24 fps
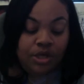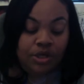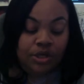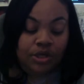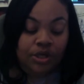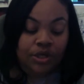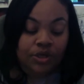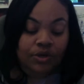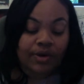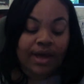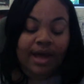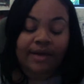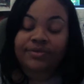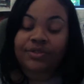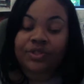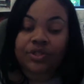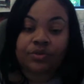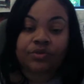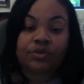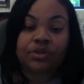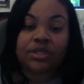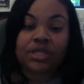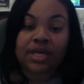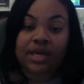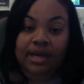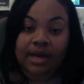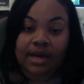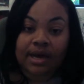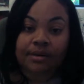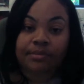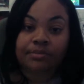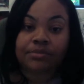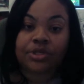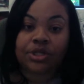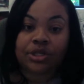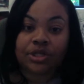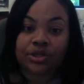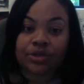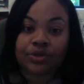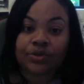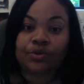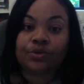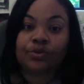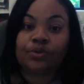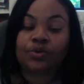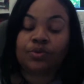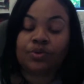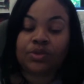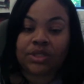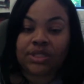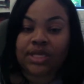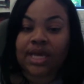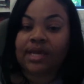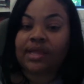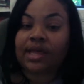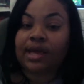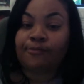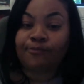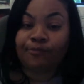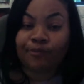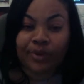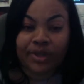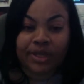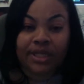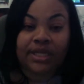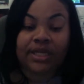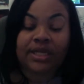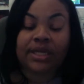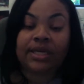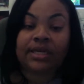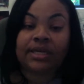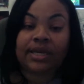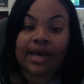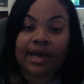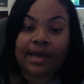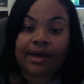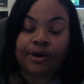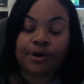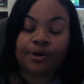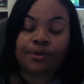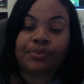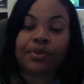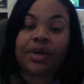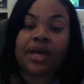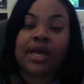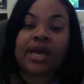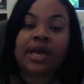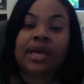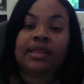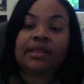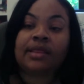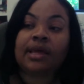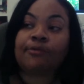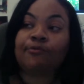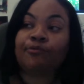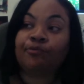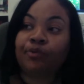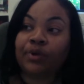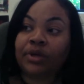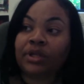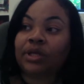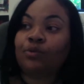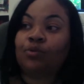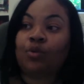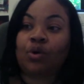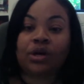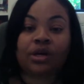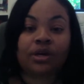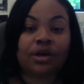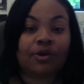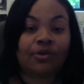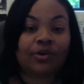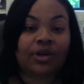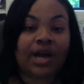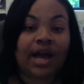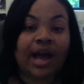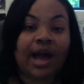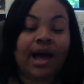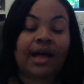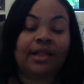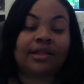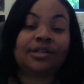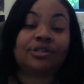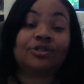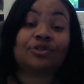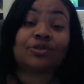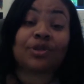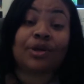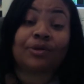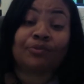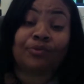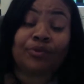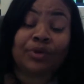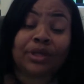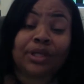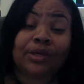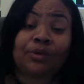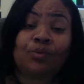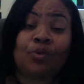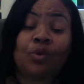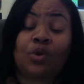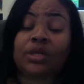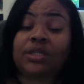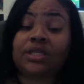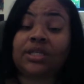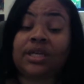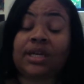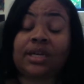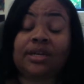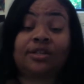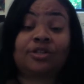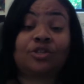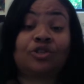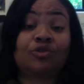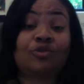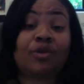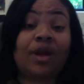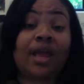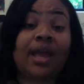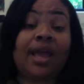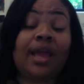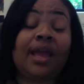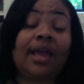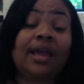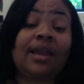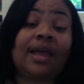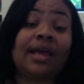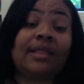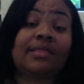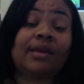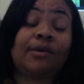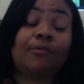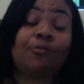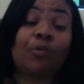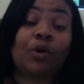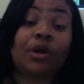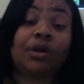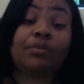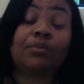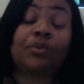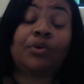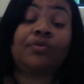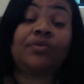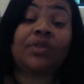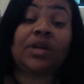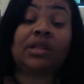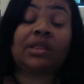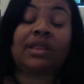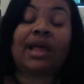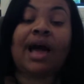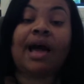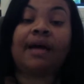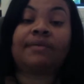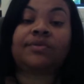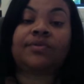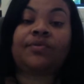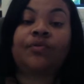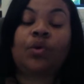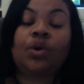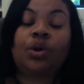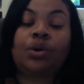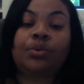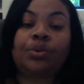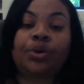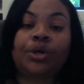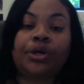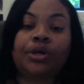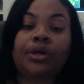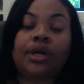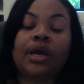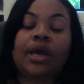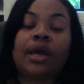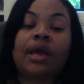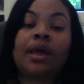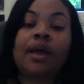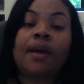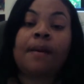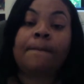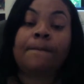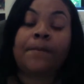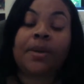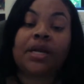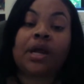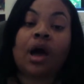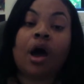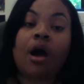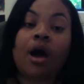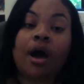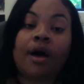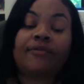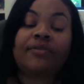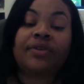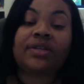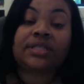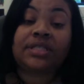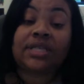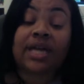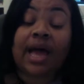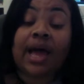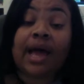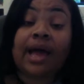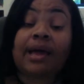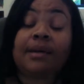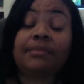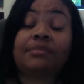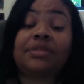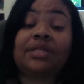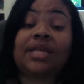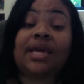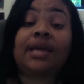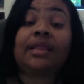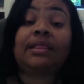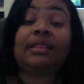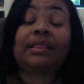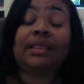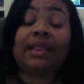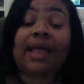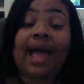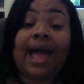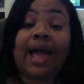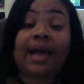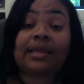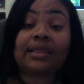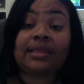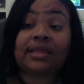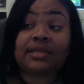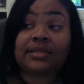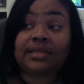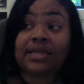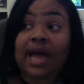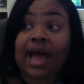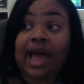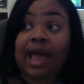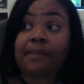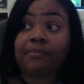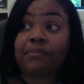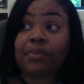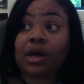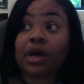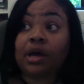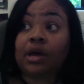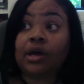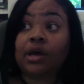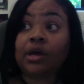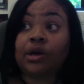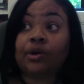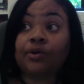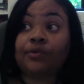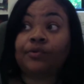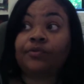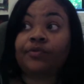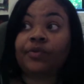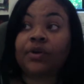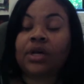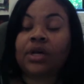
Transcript: You'll have students that come to you who say they really need help, they really want to go to college, or they really want to get a trade and they want to move their lives forward, but oftentimes they lack the type of